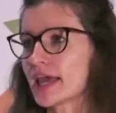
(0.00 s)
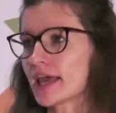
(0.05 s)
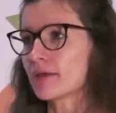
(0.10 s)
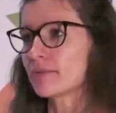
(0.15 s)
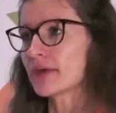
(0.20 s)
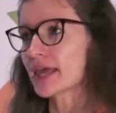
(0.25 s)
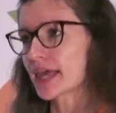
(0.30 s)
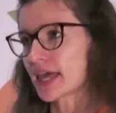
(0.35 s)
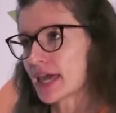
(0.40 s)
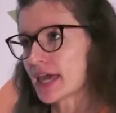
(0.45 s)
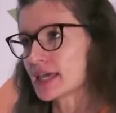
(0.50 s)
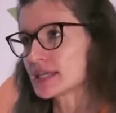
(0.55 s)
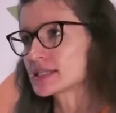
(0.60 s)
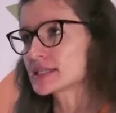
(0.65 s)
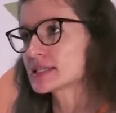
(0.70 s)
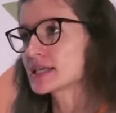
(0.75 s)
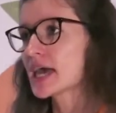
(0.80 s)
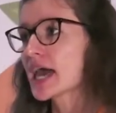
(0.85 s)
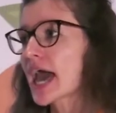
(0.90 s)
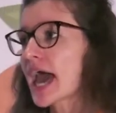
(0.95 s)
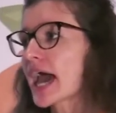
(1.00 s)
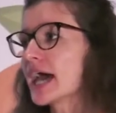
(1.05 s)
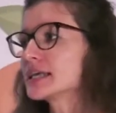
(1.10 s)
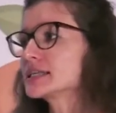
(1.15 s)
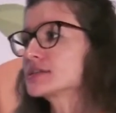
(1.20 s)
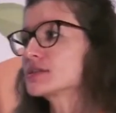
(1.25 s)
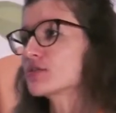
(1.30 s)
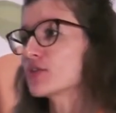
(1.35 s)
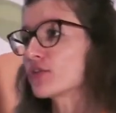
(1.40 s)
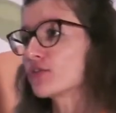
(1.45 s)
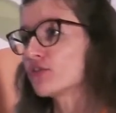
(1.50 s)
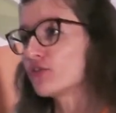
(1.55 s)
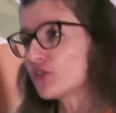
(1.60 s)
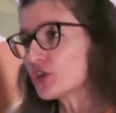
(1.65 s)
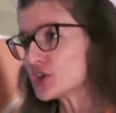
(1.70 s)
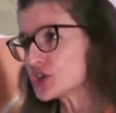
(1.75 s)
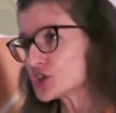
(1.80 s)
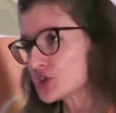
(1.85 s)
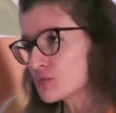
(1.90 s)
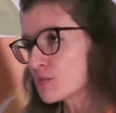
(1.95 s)
APKs as there are
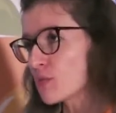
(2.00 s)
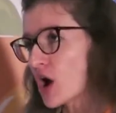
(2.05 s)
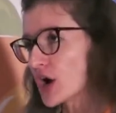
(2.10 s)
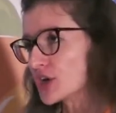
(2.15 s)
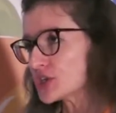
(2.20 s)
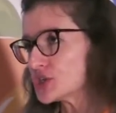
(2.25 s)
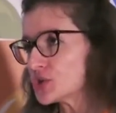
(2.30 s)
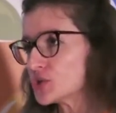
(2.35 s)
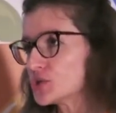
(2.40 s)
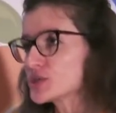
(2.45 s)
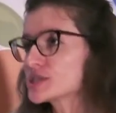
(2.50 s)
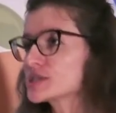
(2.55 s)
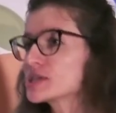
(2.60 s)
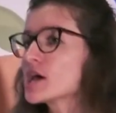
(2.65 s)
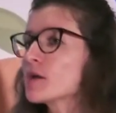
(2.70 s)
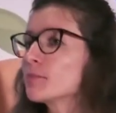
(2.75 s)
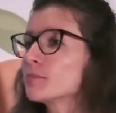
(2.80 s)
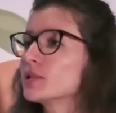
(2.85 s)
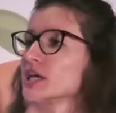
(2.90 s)
feature modules,